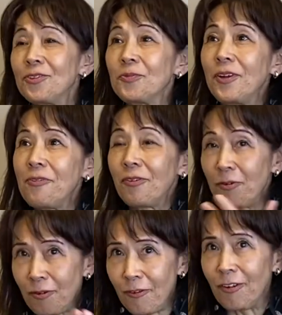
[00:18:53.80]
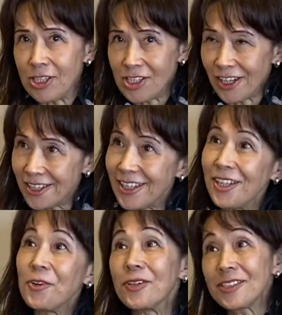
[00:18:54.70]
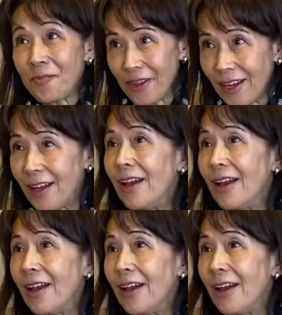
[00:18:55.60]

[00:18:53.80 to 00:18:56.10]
to pay for charity or something.